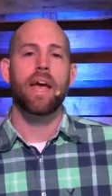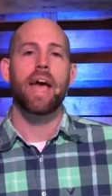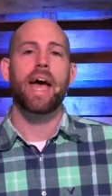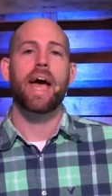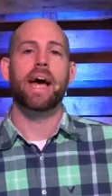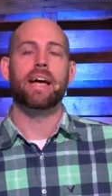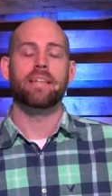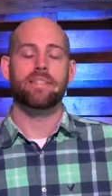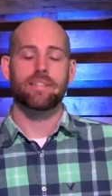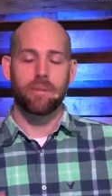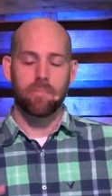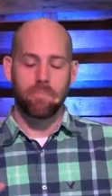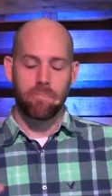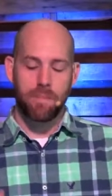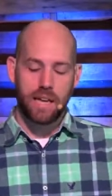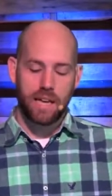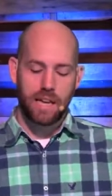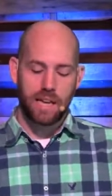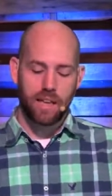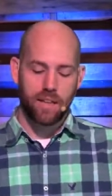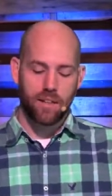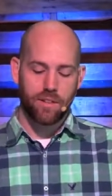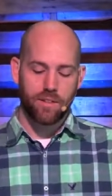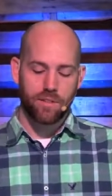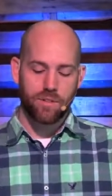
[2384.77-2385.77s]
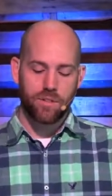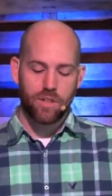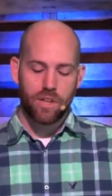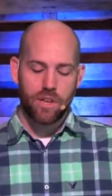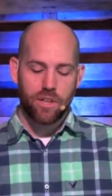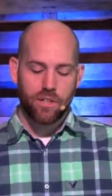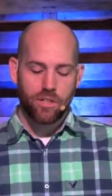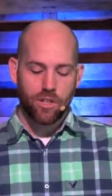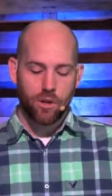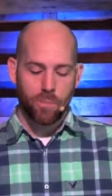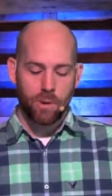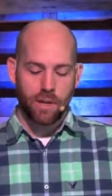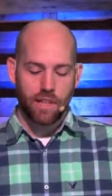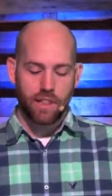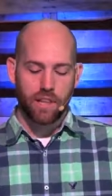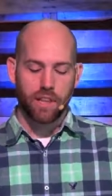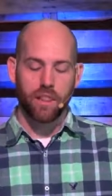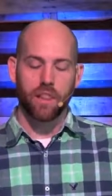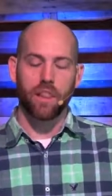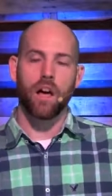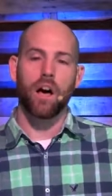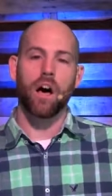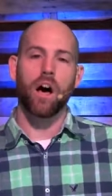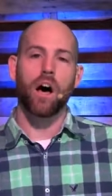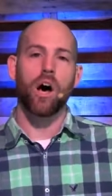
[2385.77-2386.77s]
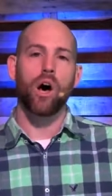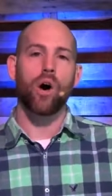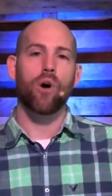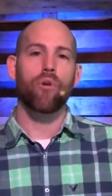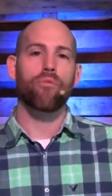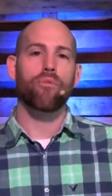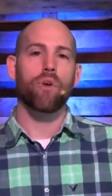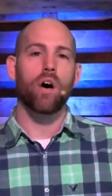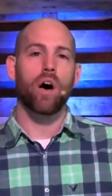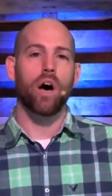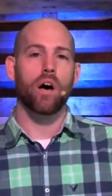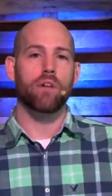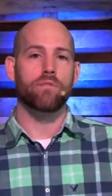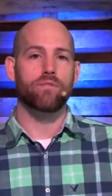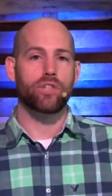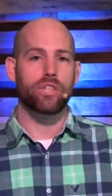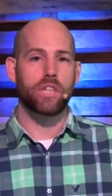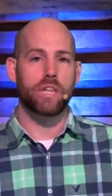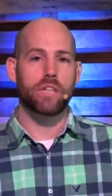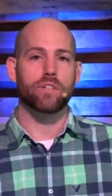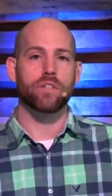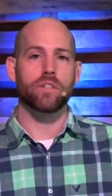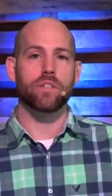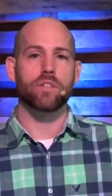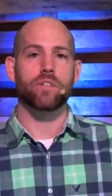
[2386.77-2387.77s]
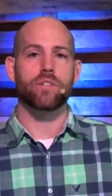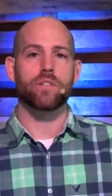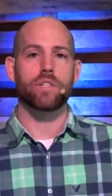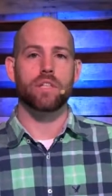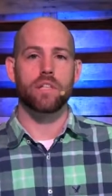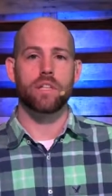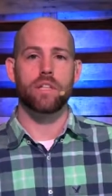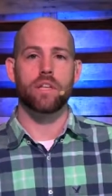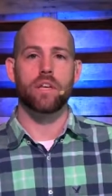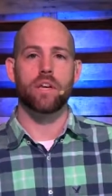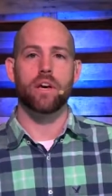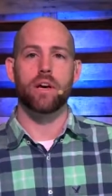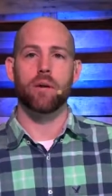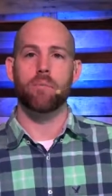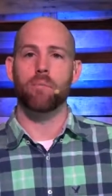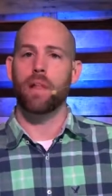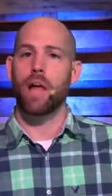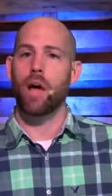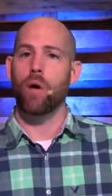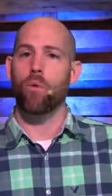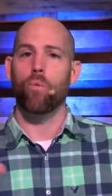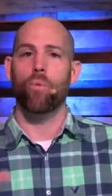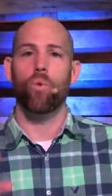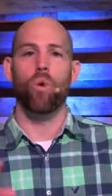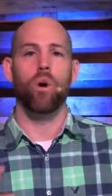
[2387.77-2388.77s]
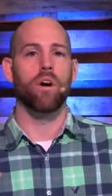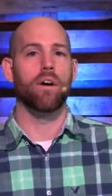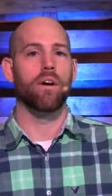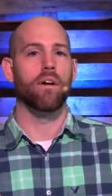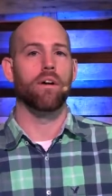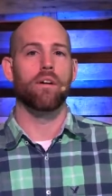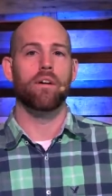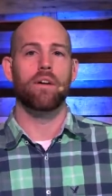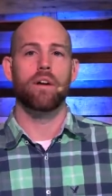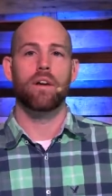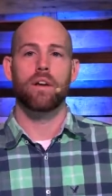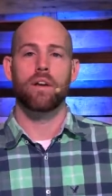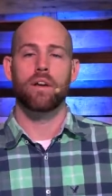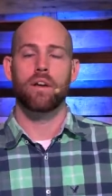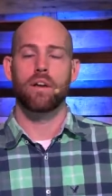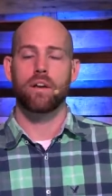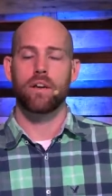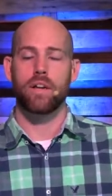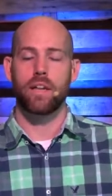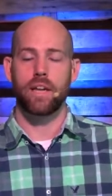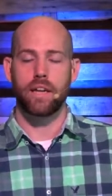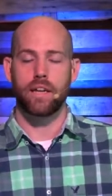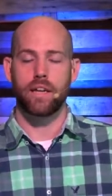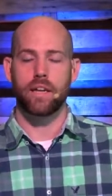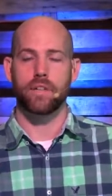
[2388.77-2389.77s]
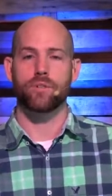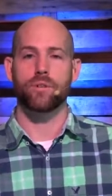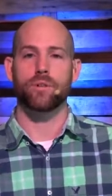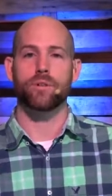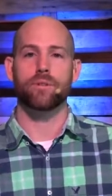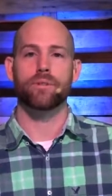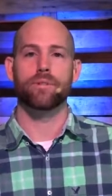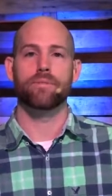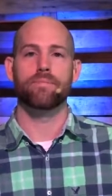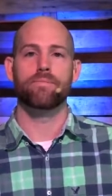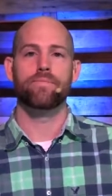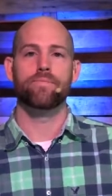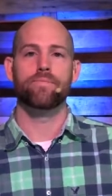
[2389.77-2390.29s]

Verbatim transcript: as a means to bring the love of Jesus to them like water in a desert.